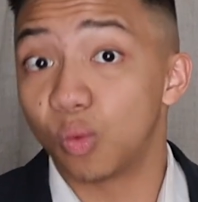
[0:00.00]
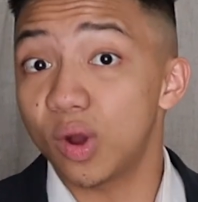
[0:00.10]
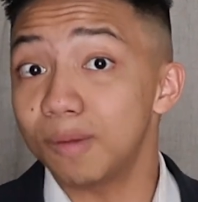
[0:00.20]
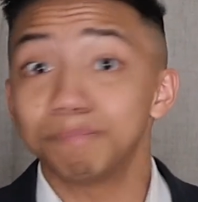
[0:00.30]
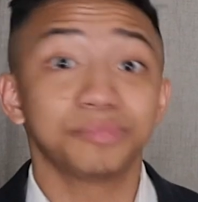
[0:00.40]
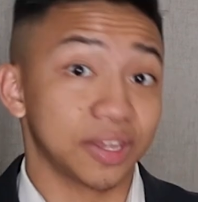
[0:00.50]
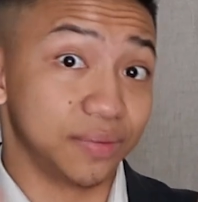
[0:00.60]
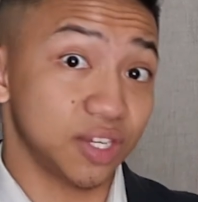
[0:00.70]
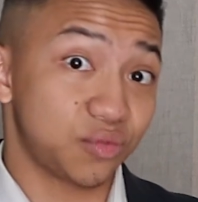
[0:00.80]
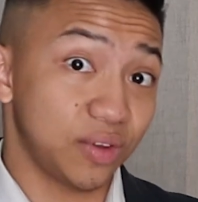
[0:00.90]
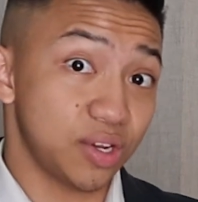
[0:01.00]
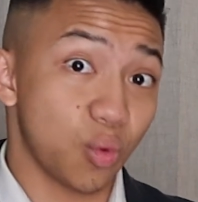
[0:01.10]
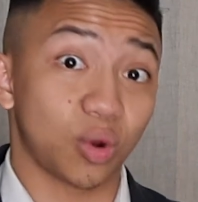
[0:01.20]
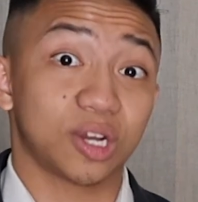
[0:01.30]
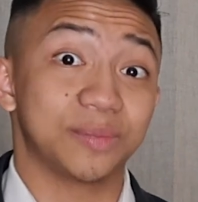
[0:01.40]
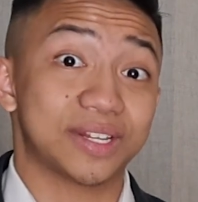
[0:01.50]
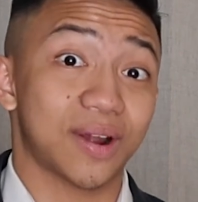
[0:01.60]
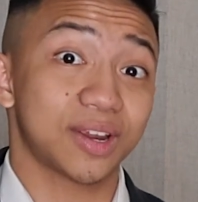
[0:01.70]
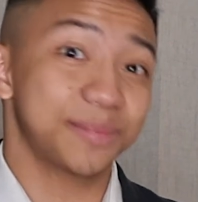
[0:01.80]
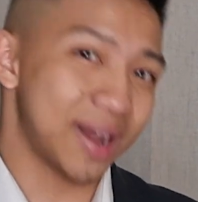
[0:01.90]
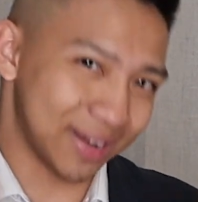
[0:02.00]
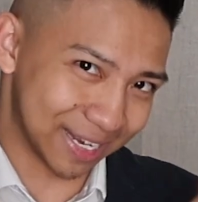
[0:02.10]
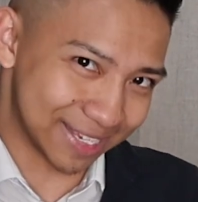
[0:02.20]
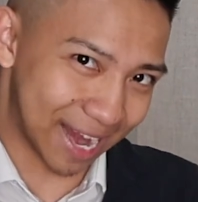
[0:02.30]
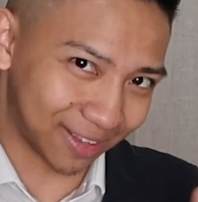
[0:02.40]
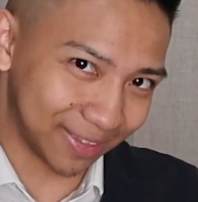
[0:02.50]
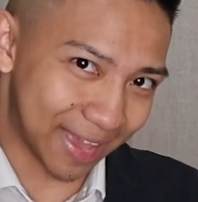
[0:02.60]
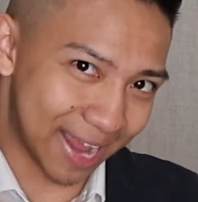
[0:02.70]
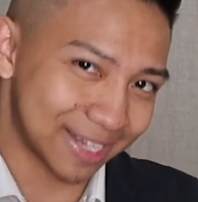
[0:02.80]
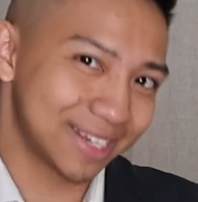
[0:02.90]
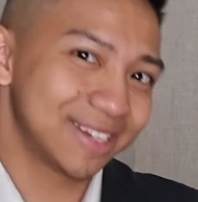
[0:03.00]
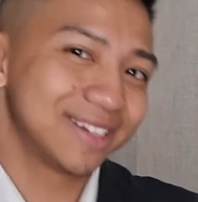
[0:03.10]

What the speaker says: Well, in this video, we're going to be talking about exactly that.